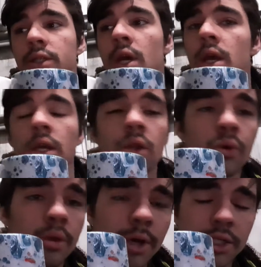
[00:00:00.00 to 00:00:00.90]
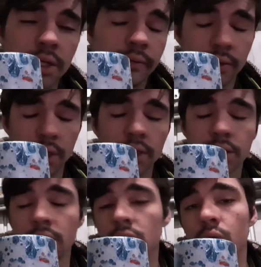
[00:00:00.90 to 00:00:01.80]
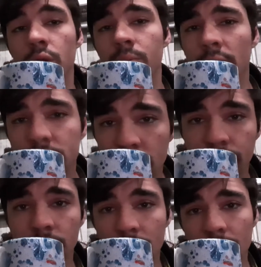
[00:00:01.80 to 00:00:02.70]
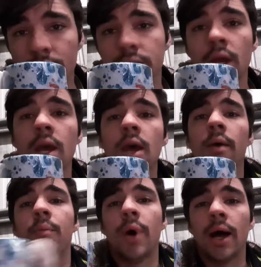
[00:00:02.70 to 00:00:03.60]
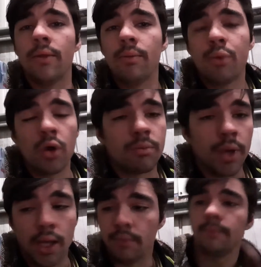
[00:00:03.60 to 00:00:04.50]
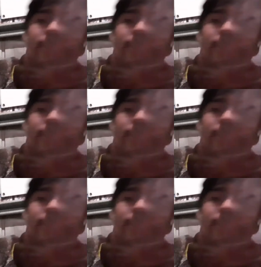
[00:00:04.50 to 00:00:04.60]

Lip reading: You can do it with a bunch of different things, and you can do it with a bunch of different colours. But point being,